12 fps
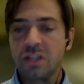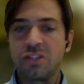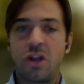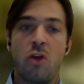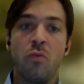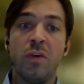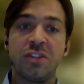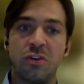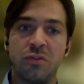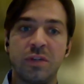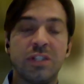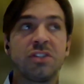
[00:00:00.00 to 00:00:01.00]
Because our
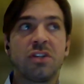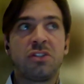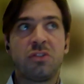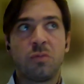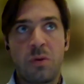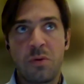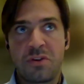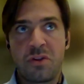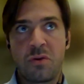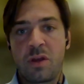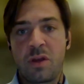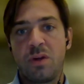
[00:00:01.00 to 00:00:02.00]
original research we were
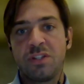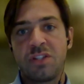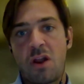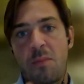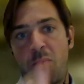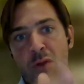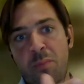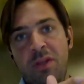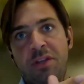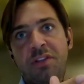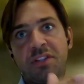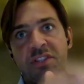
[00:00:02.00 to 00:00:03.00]
doing was on
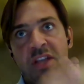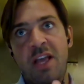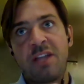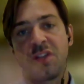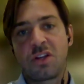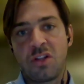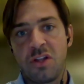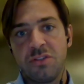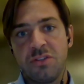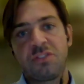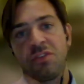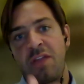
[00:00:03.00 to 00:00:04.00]
appointments set to
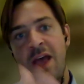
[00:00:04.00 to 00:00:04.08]
close.